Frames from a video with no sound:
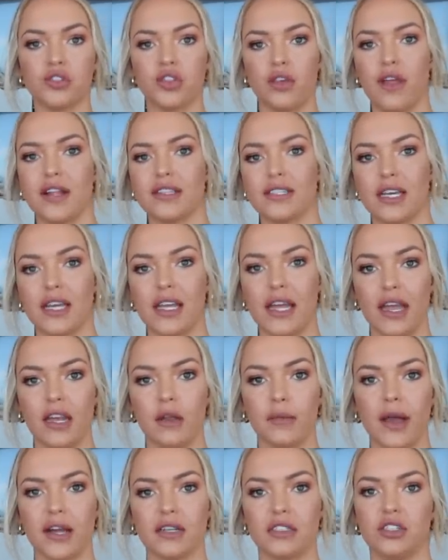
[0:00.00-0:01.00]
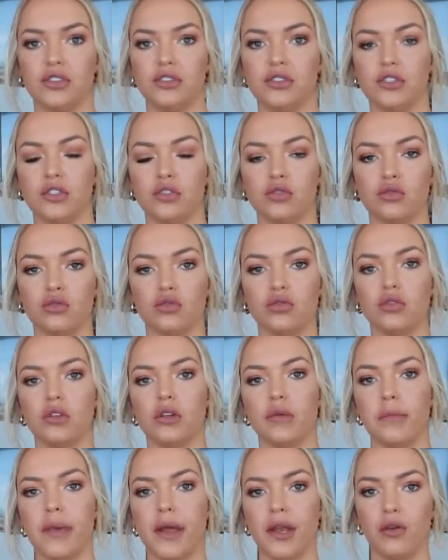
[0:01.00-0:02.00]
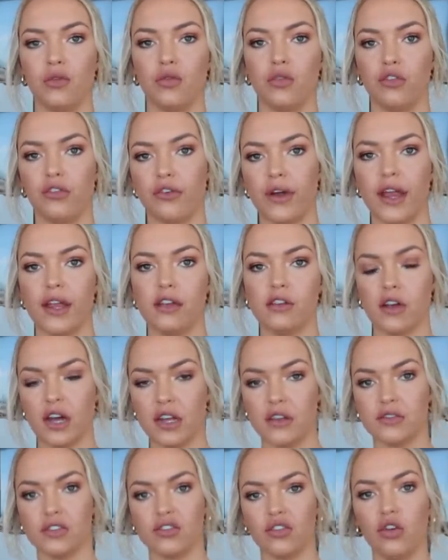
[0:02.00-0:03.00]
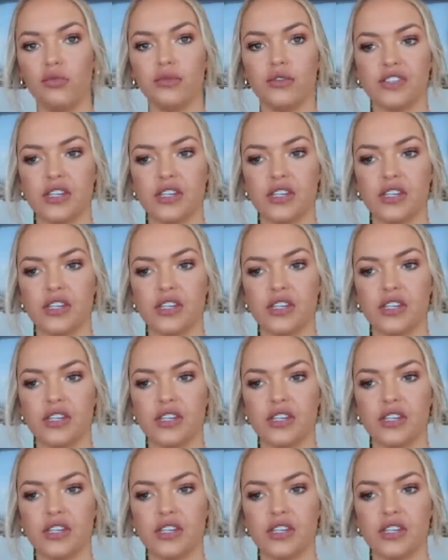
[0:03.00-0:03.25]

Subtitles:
So that's like an antibacterial medical grade kind of soap.